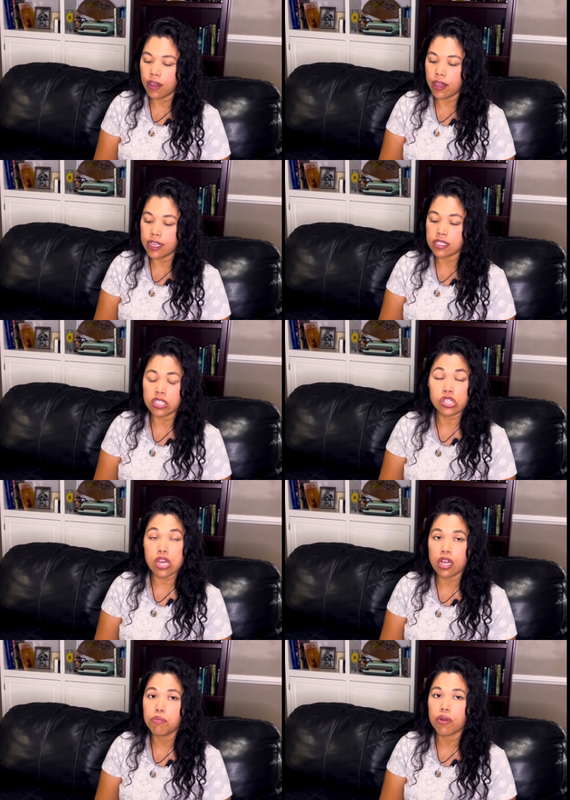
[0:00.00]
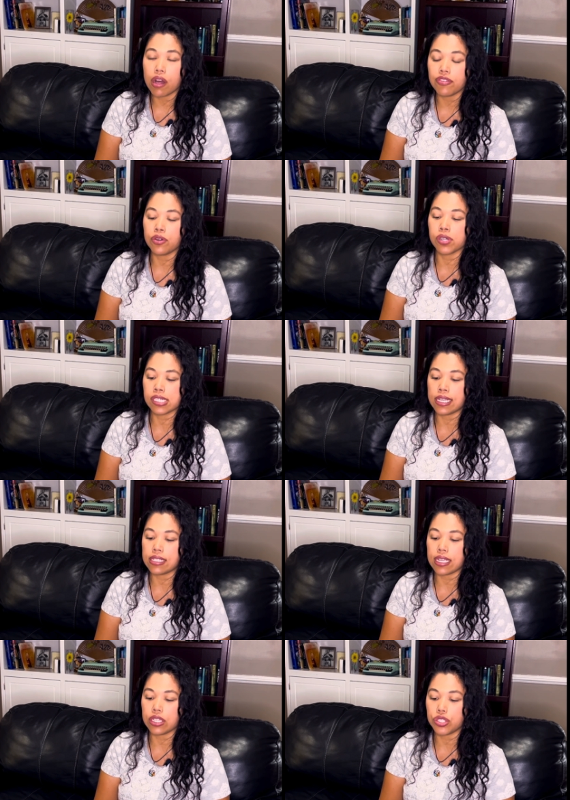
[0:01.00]
is a nonprofit
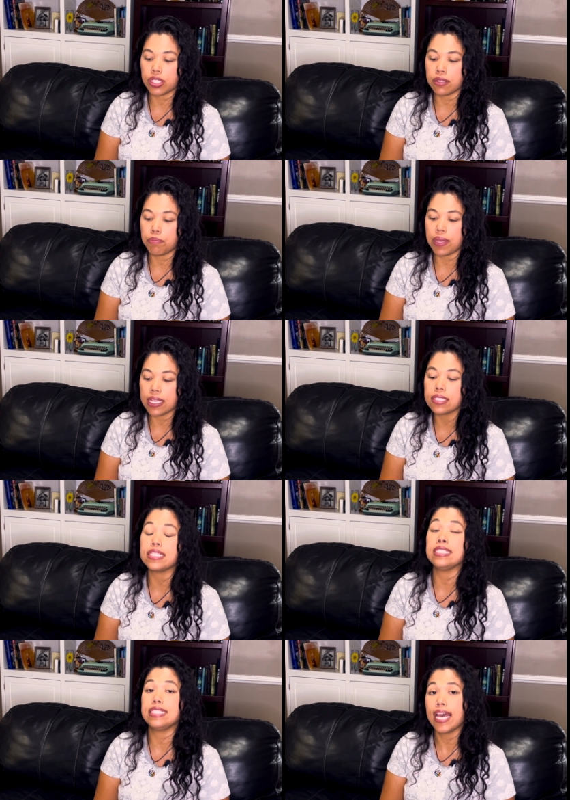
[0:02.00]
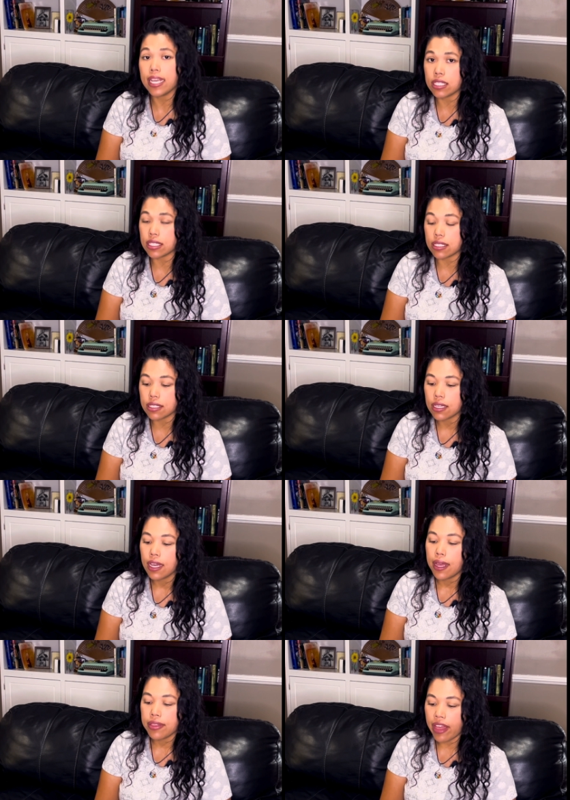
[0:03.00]
organization based in Texas
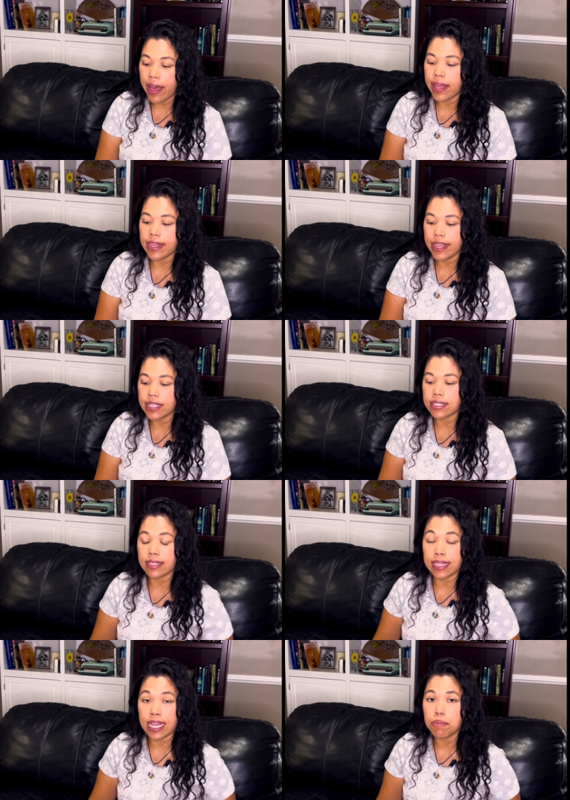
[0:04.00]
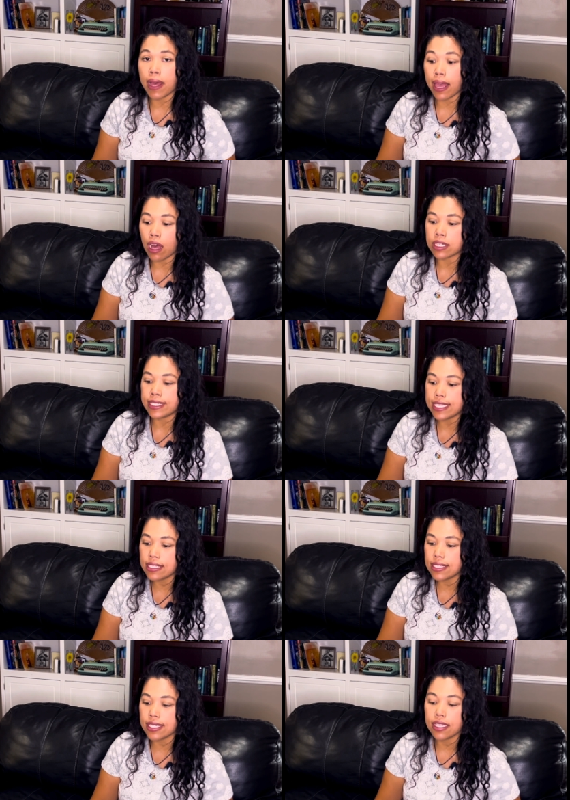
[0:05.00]
that is led by
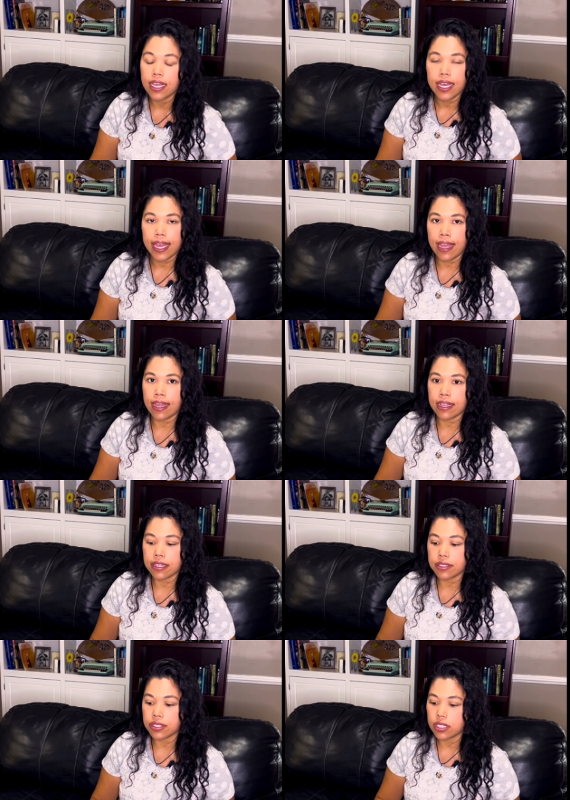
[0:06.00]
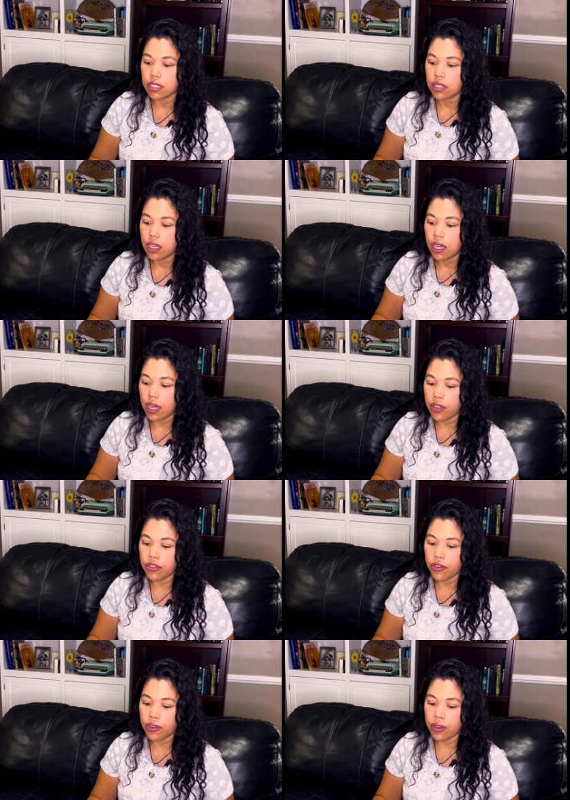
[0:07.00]
autistic and
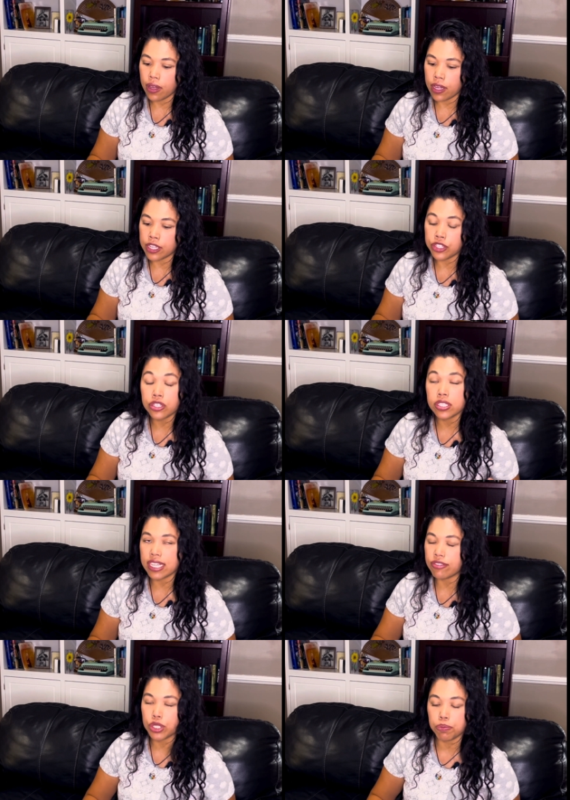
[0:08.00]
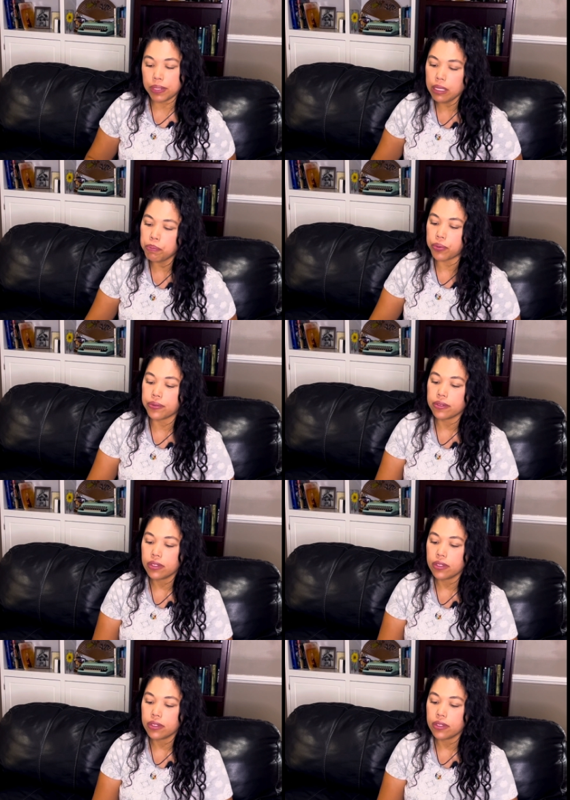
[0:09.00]
other neurodivergent people.